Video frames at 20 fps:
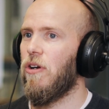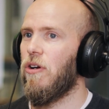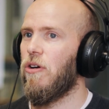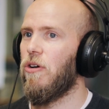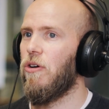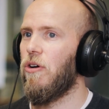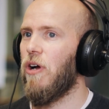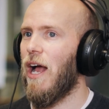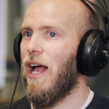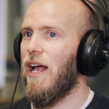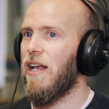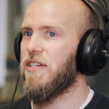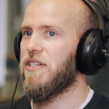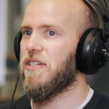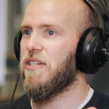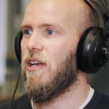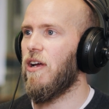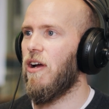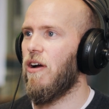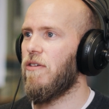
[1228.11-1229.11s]
who
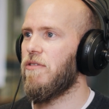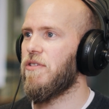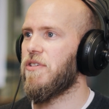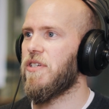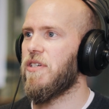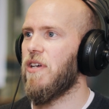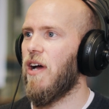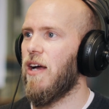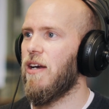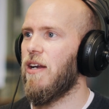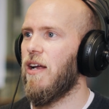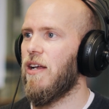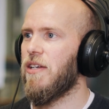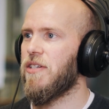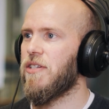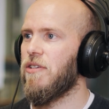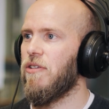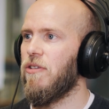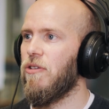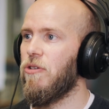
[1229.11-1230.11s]
has their own side
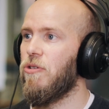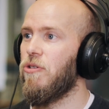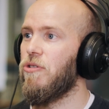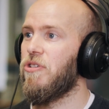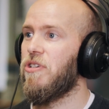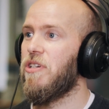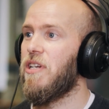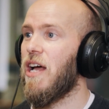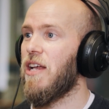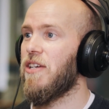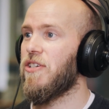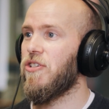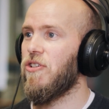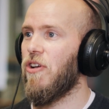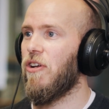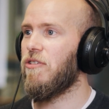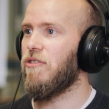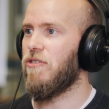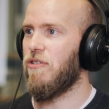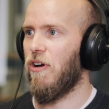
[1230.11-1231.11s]
hustle who does
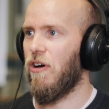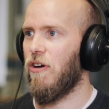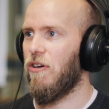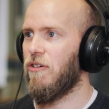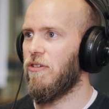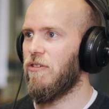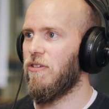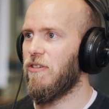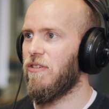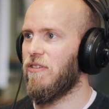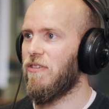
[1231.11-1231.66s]
not know